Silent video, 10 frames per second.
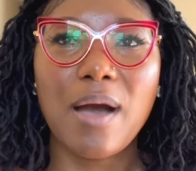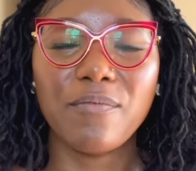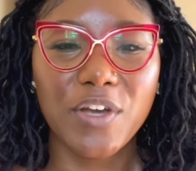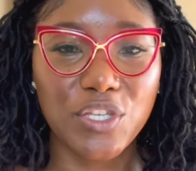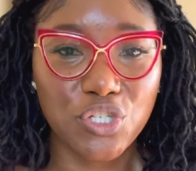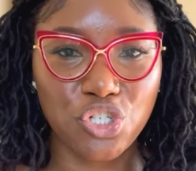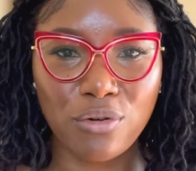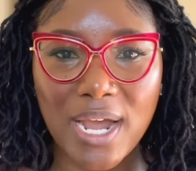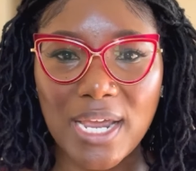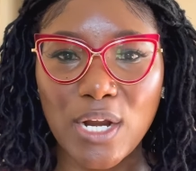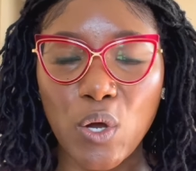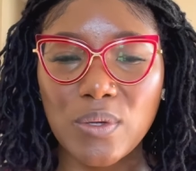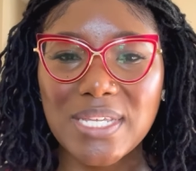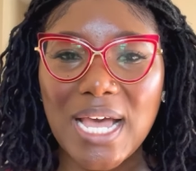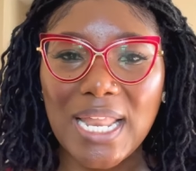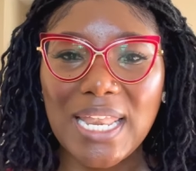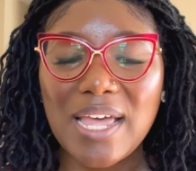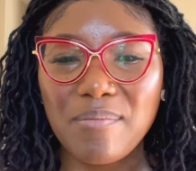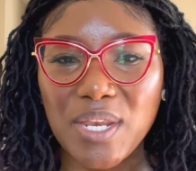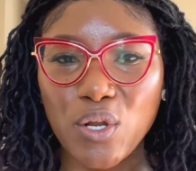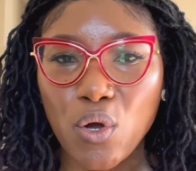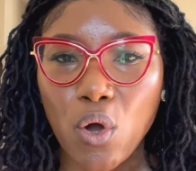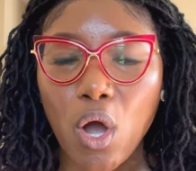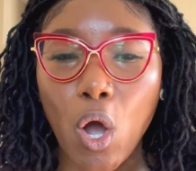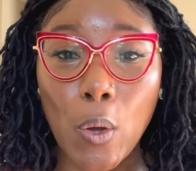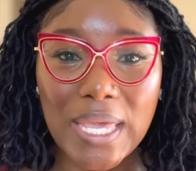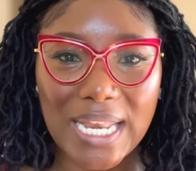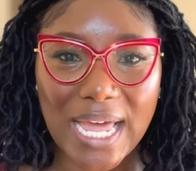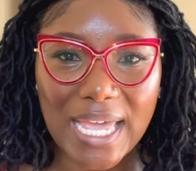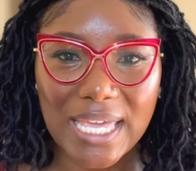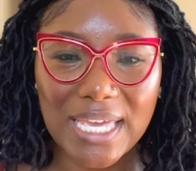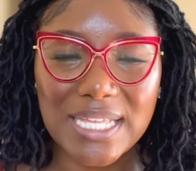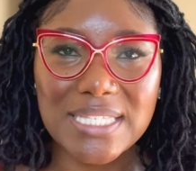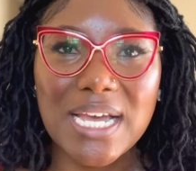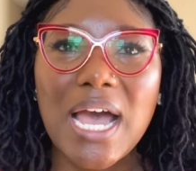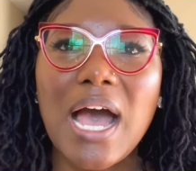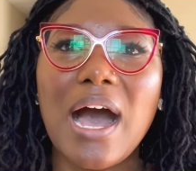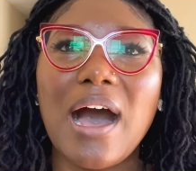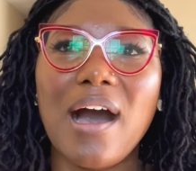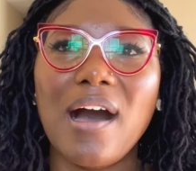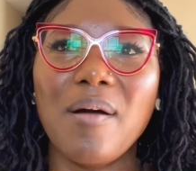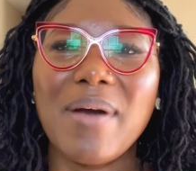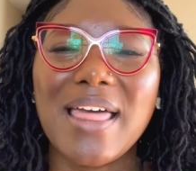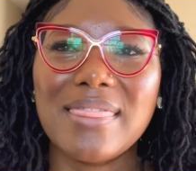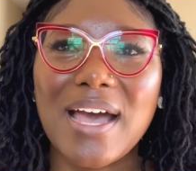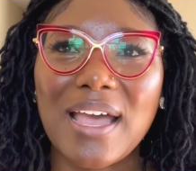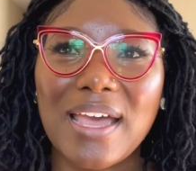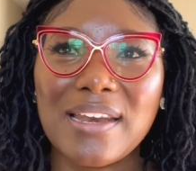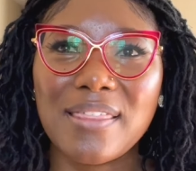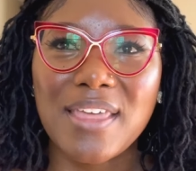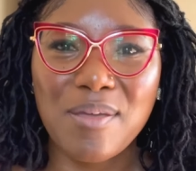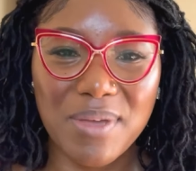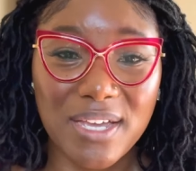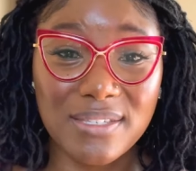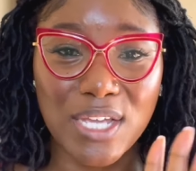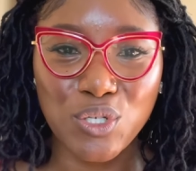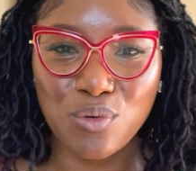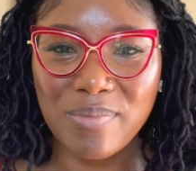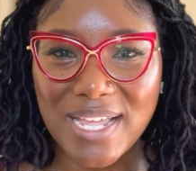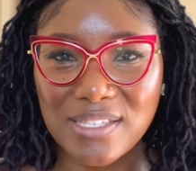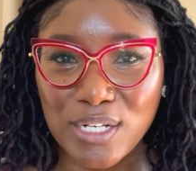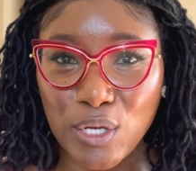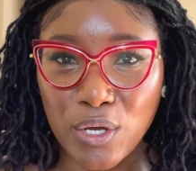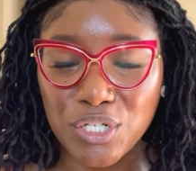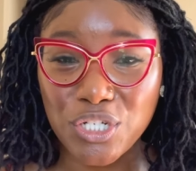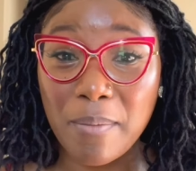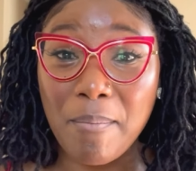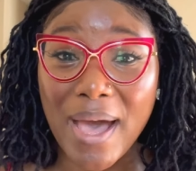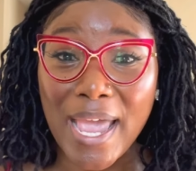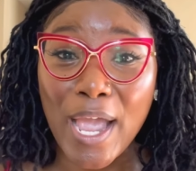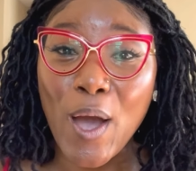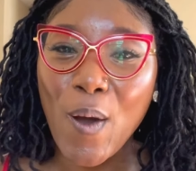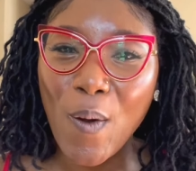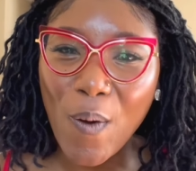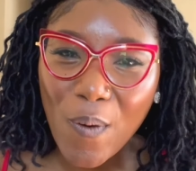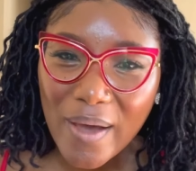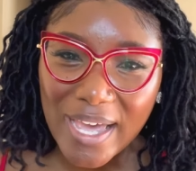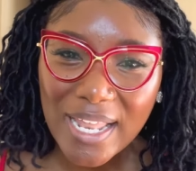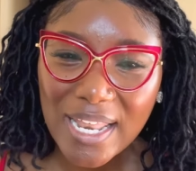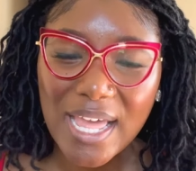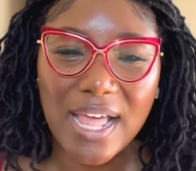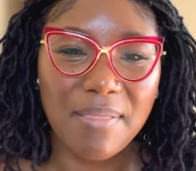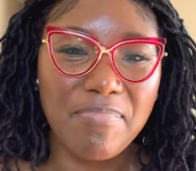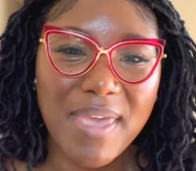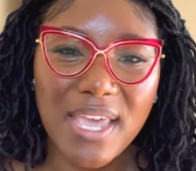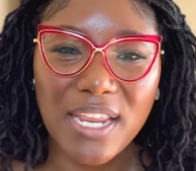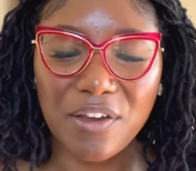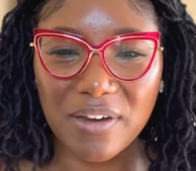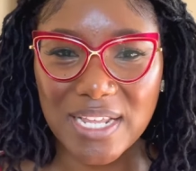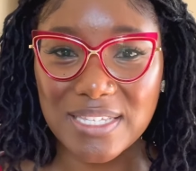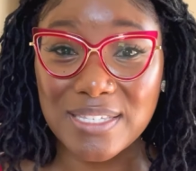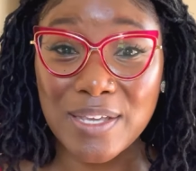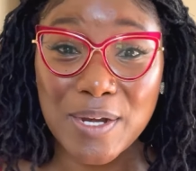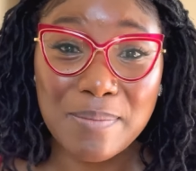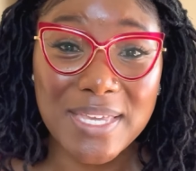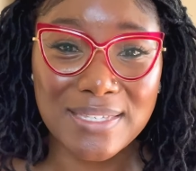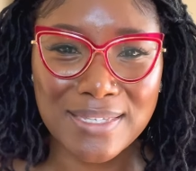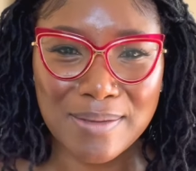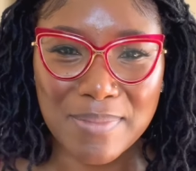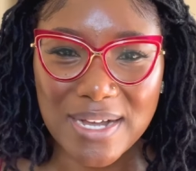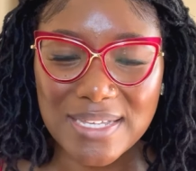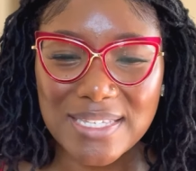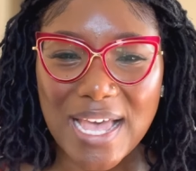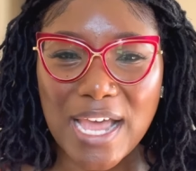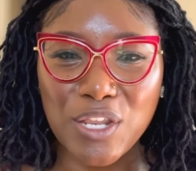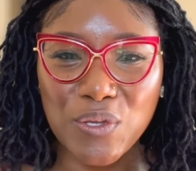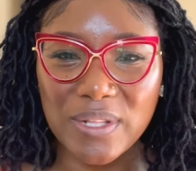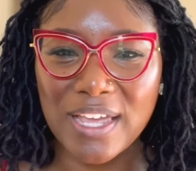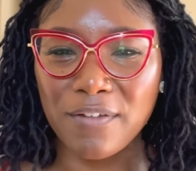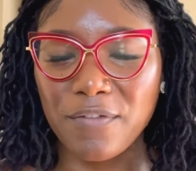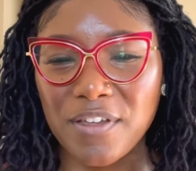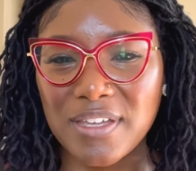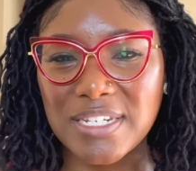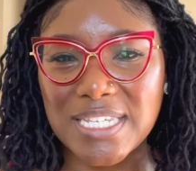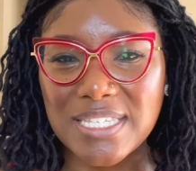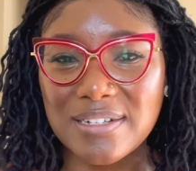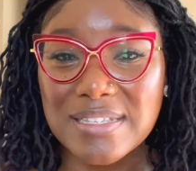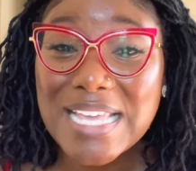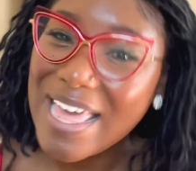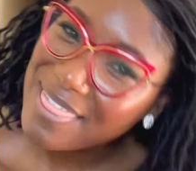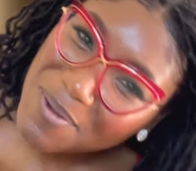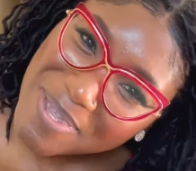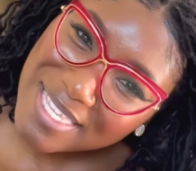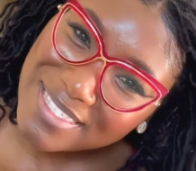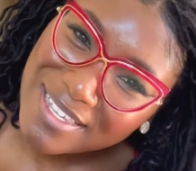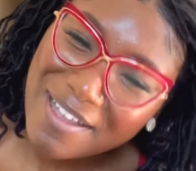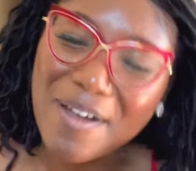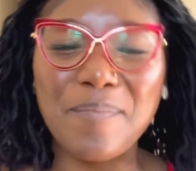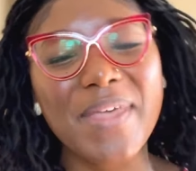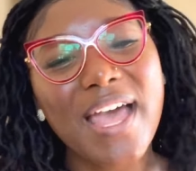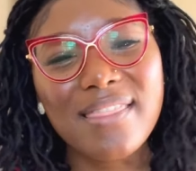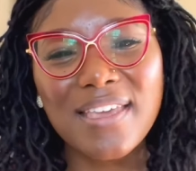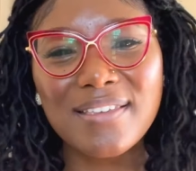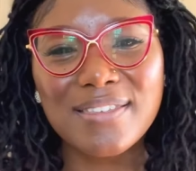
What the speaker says: for you to try it out. Let me know how you like it and that kind of thing, because I do plan to launch my oil. Main ingredients is gonna be sea moss, and you'll get further details in the weeks to come. Thank you